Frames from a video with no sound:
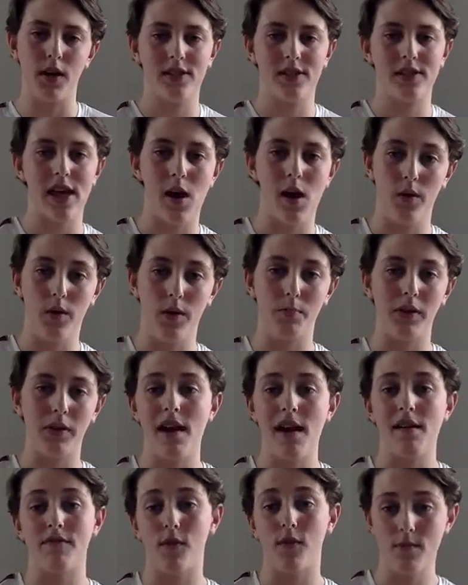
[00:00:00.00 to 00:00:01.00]
that were
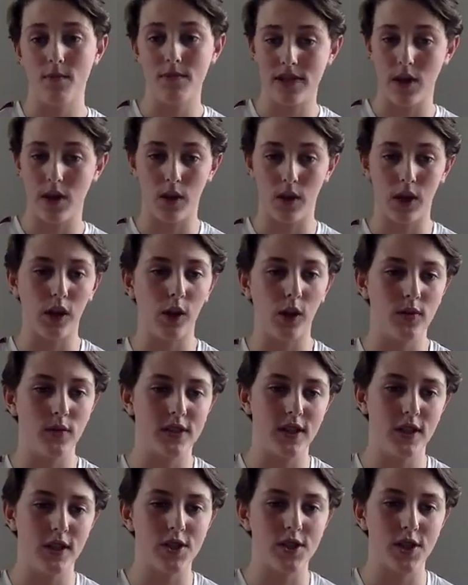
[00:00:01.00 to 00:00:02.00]
platforms that we
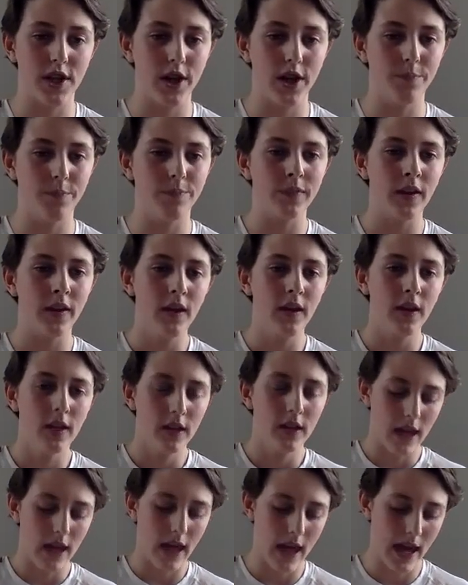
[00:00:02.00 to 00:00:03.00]
used in the show,
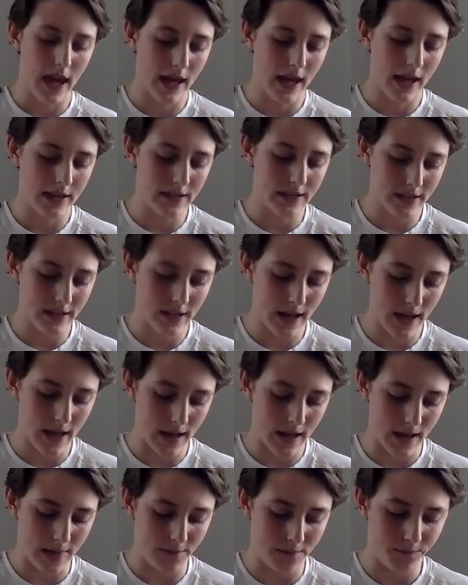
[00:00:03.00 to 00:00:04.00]
and
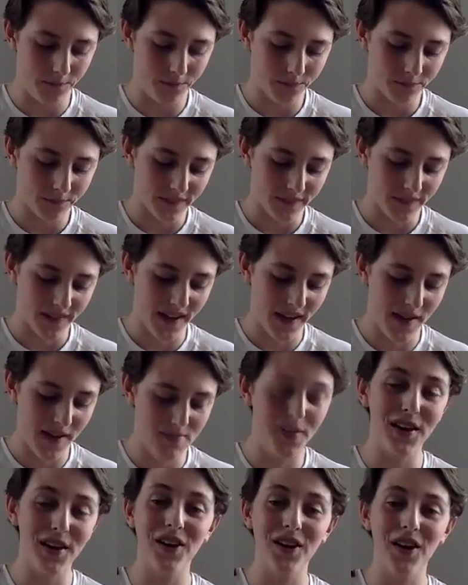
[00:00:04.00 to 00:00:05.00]
I
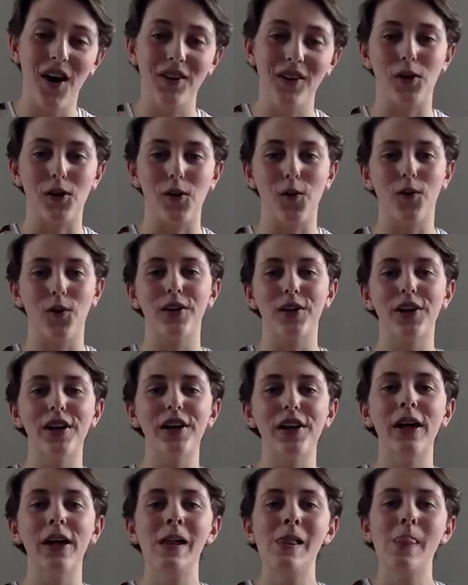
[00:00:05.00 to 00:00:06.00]
put it on the
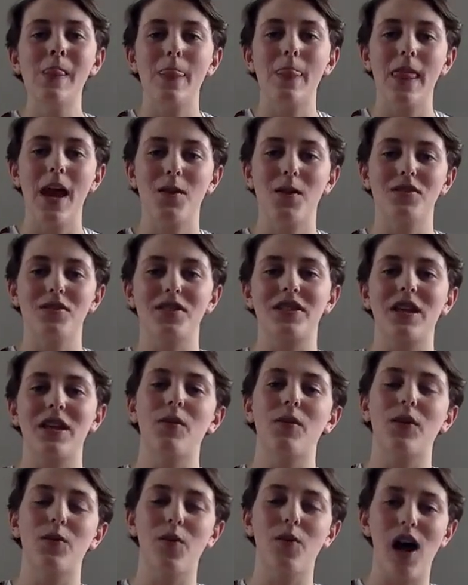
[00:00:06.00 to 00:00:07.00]
corner. And when
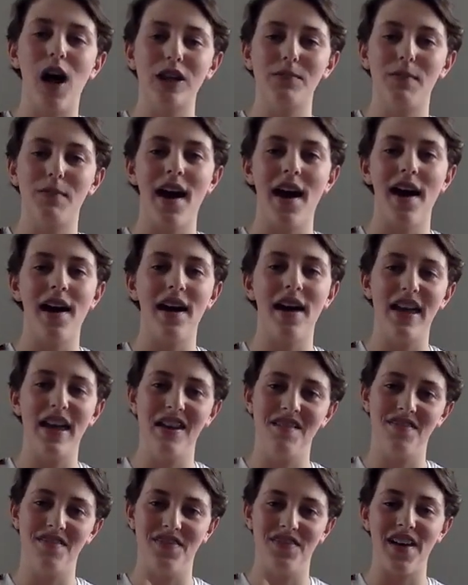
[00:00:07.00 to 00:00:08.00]
someone walked by
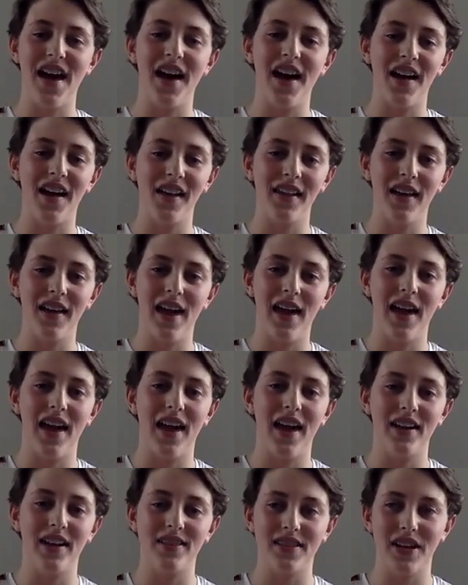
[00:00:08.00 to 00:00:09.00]
it, it fell,
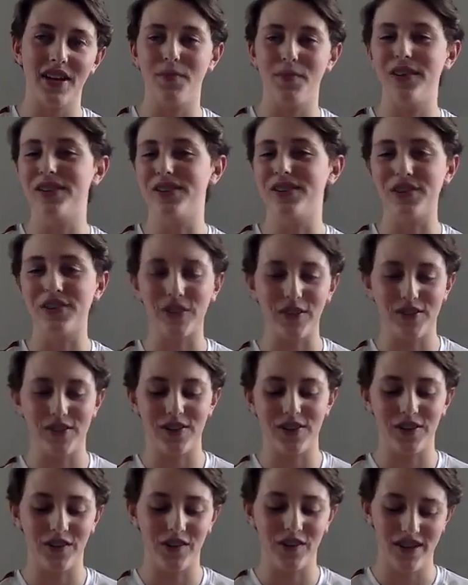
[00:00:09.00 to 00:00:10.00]
and I put it too close
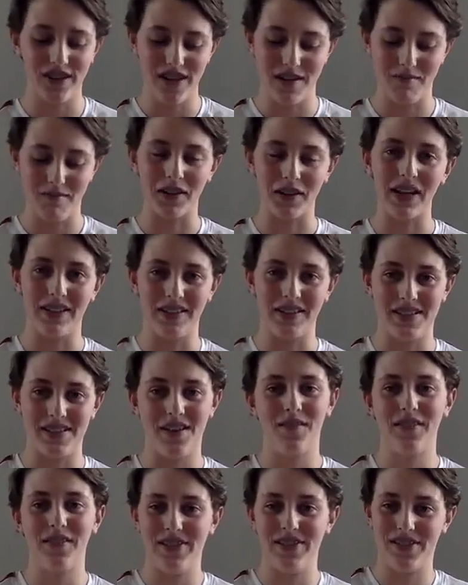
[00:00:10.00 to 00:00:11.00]
to the corner, and pieces
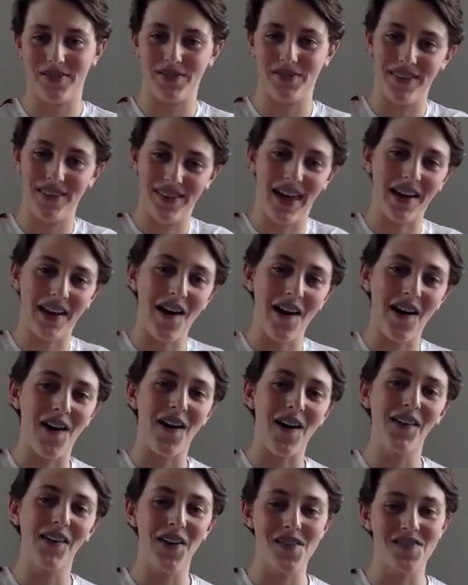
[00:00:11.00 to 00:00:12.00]
of it just went like
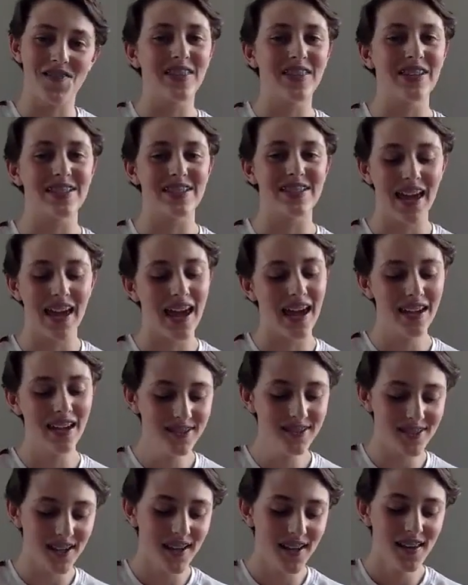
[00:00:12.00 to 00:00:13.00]
all over the
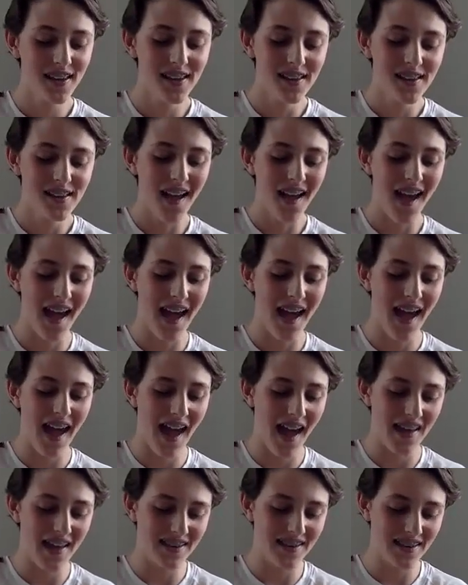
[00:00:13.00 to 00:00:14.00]
stage.
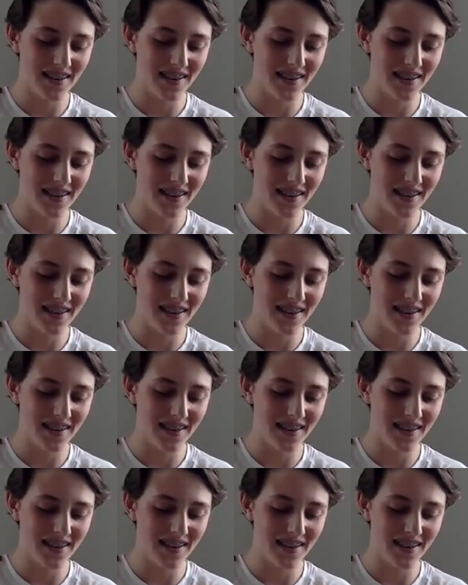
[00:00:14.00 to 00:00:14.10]
And